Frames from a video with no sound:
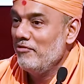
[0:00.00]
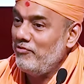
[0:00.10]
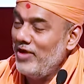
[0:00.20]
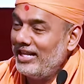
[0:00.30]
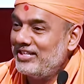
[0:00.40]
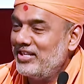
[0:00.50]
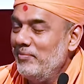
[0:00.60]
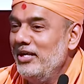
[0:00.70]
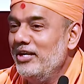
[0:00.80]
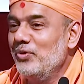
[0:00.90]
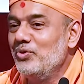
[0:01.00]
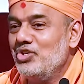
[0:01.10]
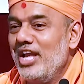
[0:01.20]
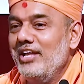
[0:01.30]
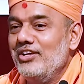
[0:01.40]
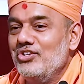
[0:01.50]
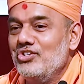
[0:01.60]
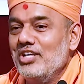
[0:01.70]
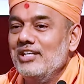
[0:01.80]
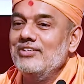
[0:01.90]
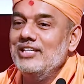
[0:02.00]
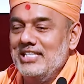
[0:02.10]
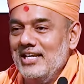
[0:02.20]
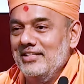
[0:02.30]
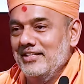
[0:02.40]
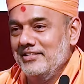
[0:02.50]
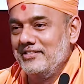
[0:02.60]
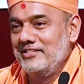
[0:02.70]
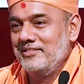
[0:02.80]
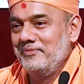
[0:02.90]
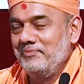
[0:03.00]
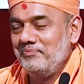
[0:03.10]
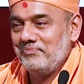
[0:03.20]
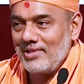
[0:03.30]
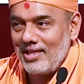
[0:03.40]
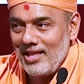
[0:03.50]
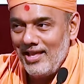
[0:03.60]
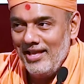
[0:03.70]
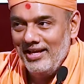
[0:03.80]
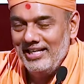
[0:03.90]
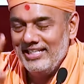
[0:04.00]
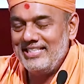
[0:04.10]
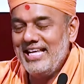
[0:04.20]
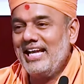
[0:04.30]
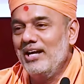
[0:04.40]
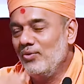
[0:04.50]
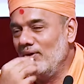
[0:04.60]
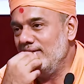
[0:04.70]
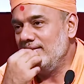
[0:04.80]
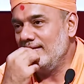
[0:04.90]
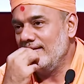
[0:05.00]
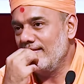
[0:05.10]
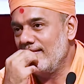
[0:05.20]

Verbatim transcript: Flexibility to change is intelligence. Second quality,